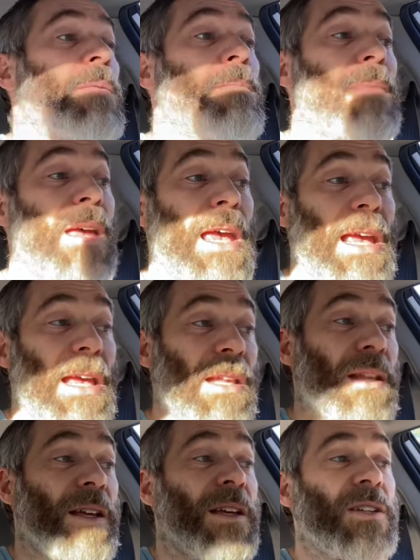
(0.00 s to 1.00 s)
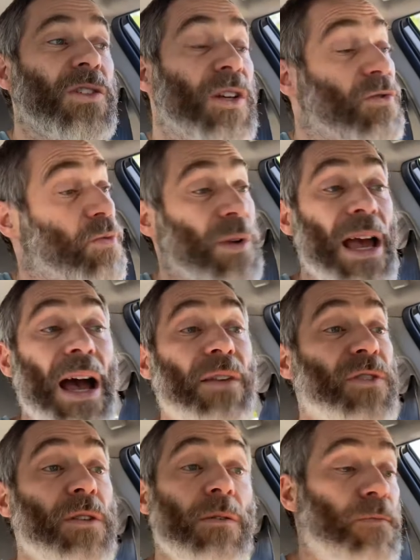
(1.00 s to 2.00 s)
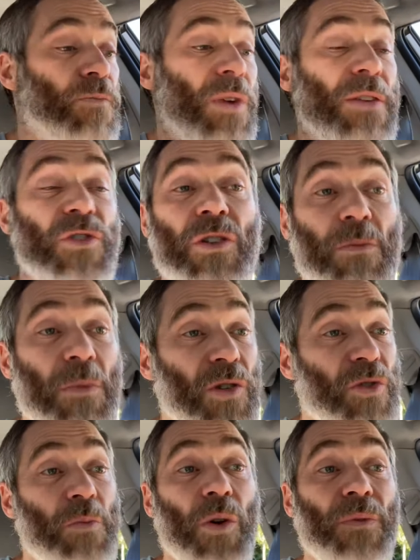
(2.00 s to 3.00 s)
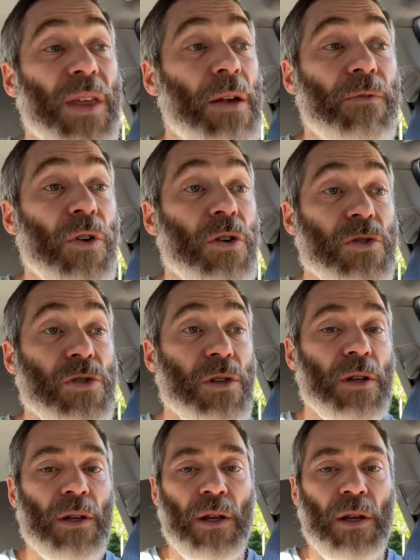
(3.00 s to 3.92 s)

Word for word: man. She goes, we have to. We have to do the most important thing first.